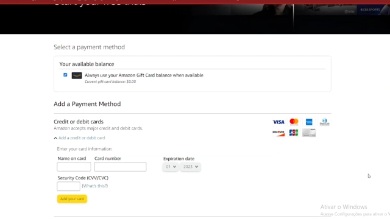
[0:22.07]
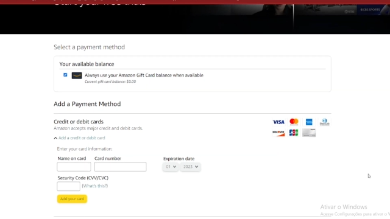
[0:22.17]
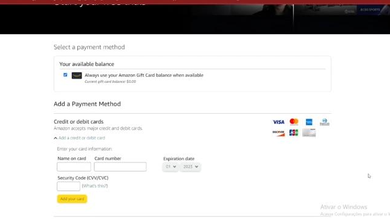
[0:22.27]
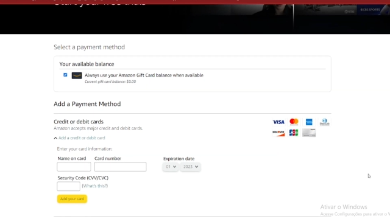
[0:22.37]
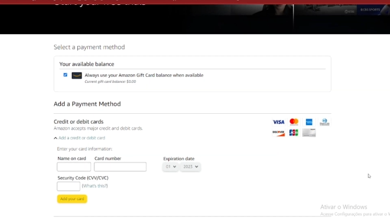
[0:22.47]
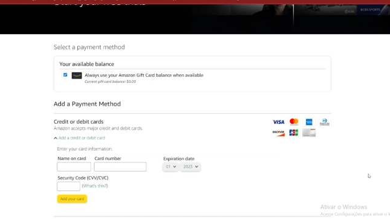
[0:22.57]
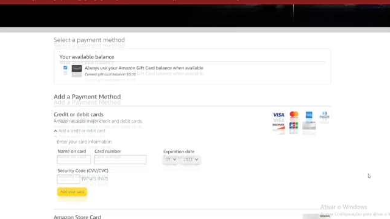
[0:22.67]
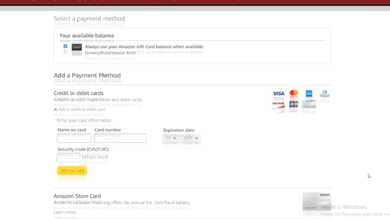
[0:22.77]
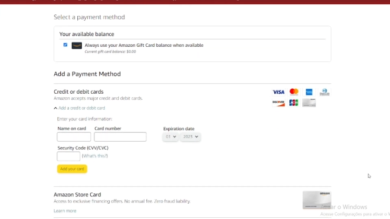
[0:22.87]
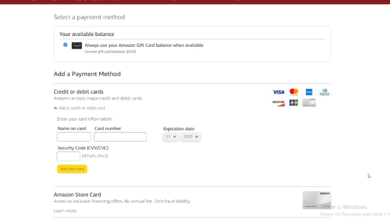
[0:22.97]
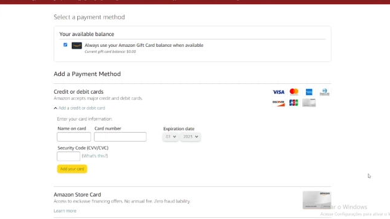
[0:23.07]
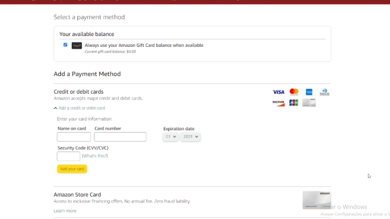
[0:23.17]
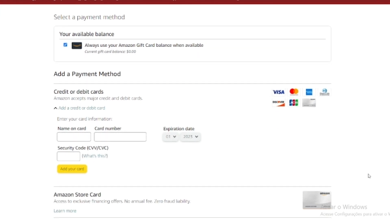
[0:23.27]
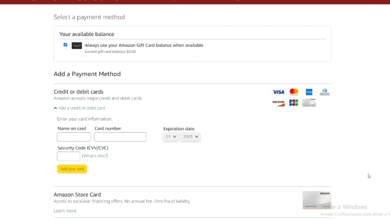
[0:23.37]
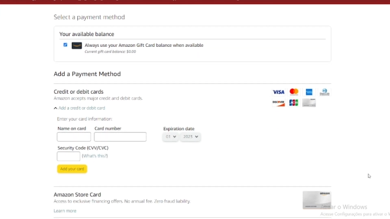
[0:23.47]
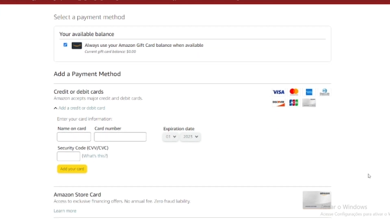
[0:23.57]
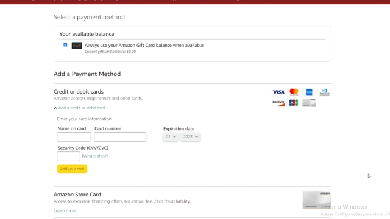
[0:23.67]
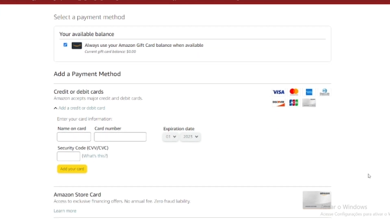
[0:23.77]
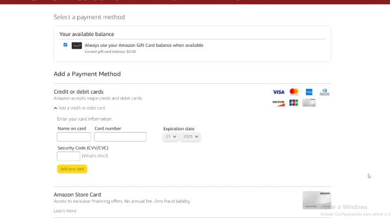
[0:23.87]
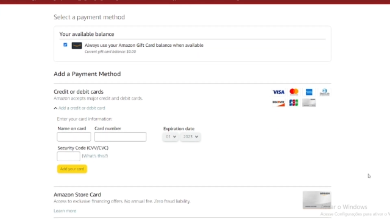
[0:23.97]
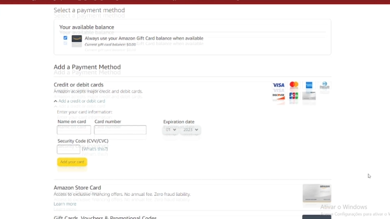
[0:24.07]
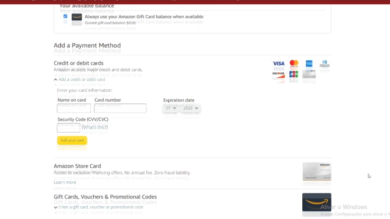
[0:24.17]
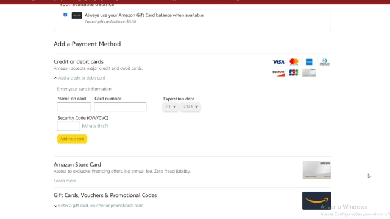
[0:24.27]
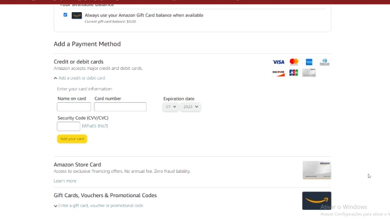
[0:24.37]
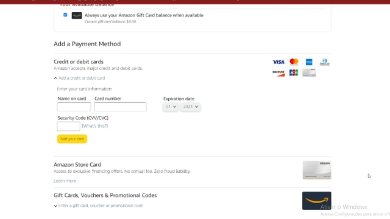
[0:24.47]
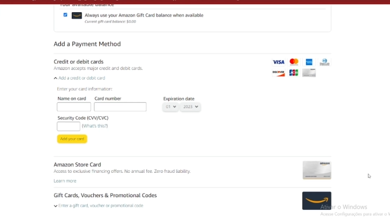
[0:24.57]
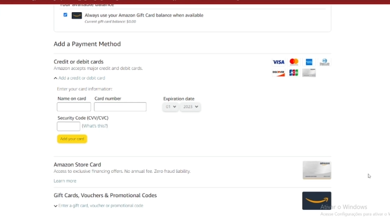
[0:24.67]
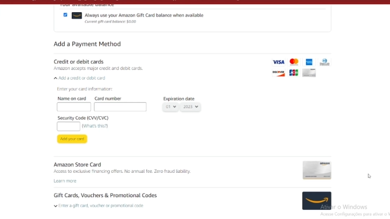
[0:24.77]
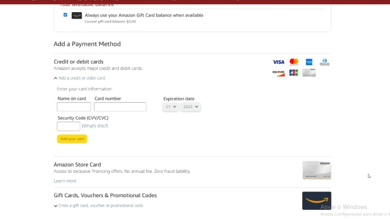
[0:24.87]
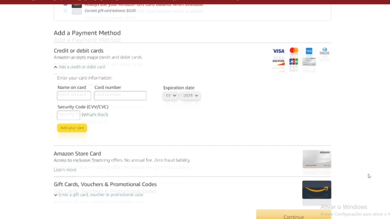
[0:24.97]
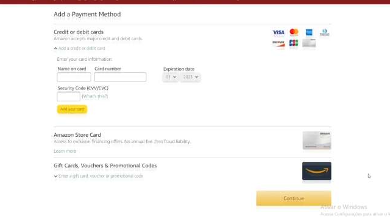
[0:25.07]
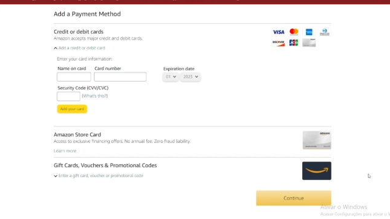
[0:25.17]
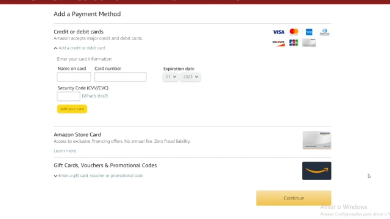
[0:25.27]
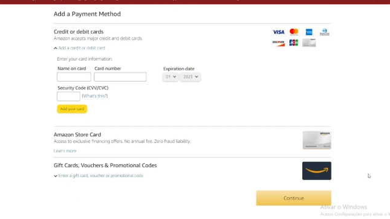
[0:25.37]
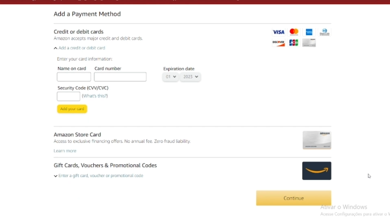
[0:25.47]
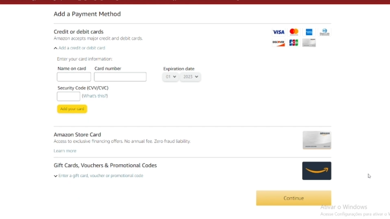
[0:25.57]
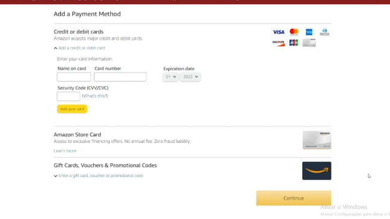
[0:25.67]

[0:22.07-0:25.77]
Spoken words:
(no speaker visible)